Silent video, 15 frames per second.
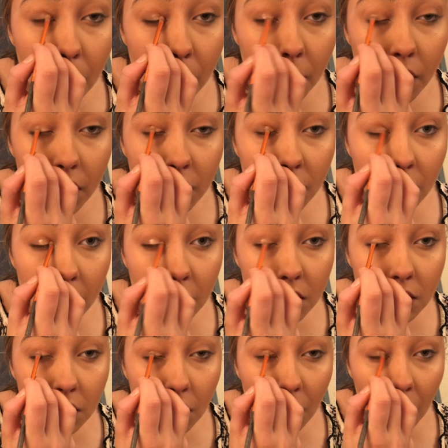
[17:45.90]
put
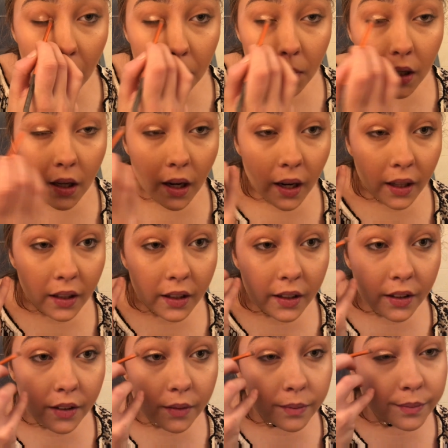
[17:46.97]
this on my
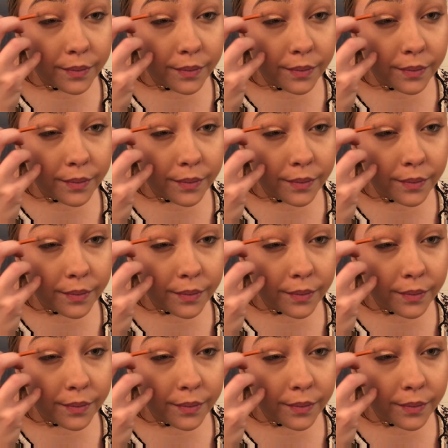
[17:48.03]
eyelid.